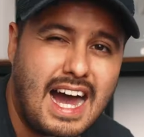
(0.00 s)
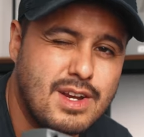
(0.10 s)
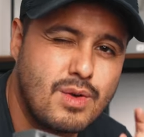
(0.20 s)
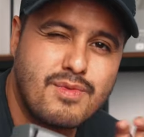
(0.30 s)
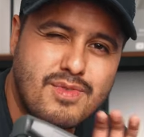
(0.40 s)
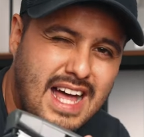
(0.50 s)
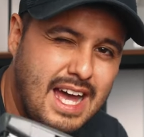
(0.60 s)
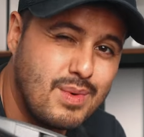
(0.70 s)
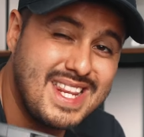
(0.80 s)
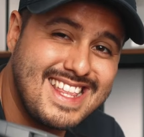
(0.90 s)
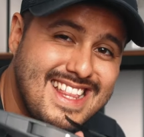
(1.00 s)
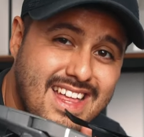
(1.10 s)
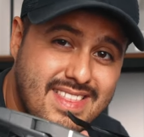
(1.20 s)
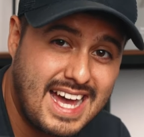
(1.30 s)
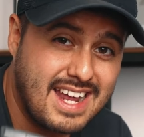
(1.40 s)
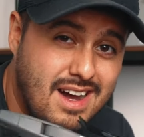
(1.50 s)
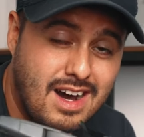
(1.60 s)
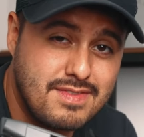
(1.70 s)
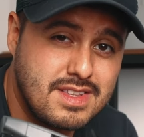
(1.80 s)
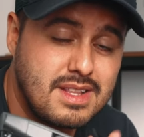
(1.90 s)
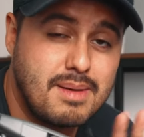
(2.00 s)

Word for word: I don't fly with it that often,